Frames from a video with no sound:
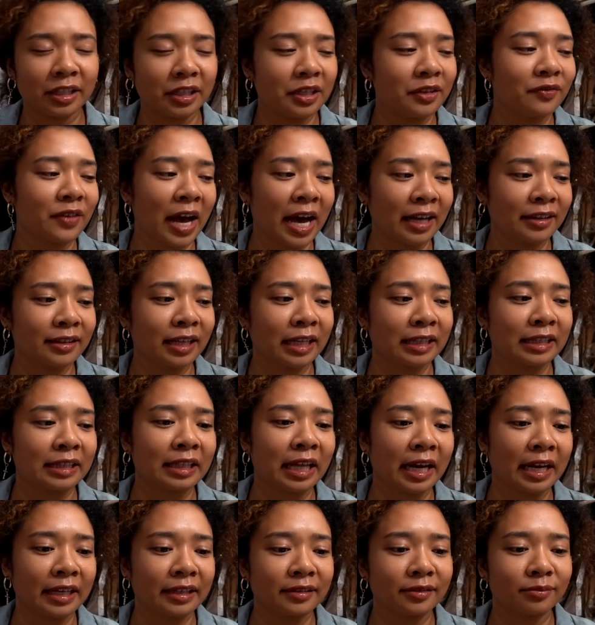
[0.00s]
Eve had that
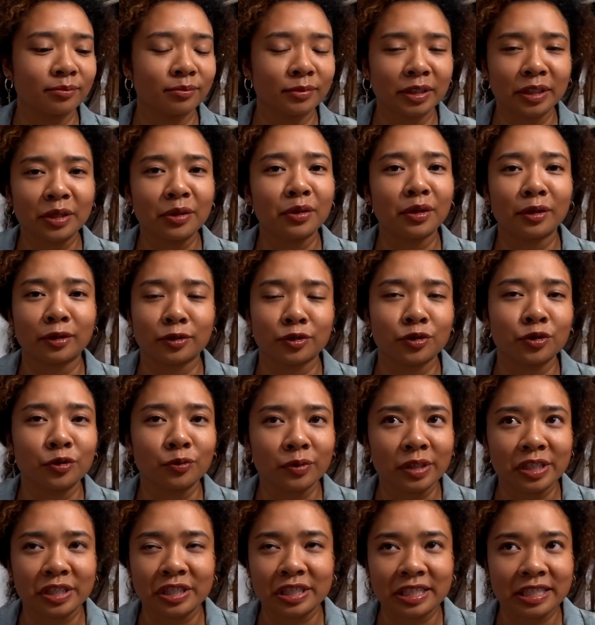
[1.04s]
line in there too
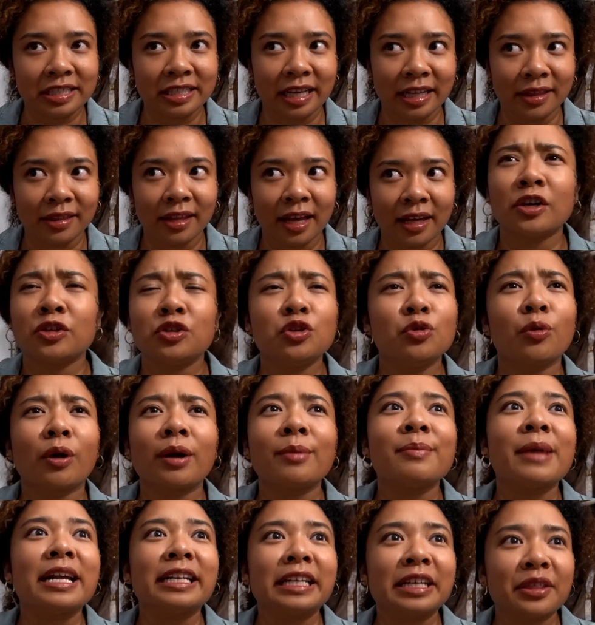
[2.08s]
when she said that, you are
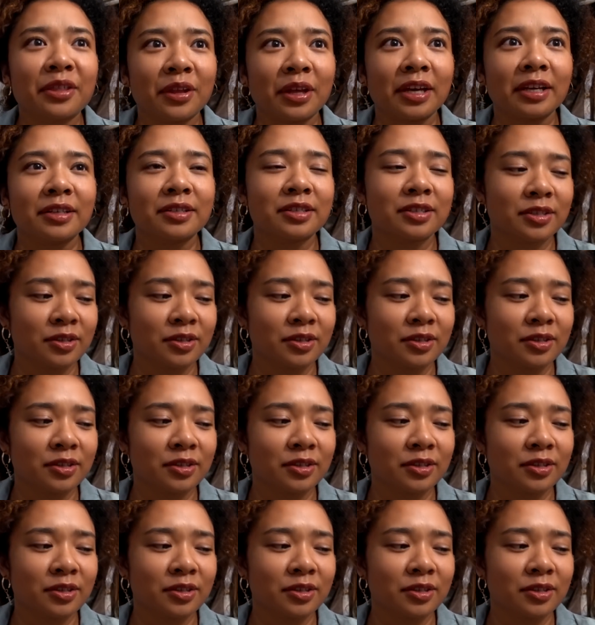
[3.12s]
many things.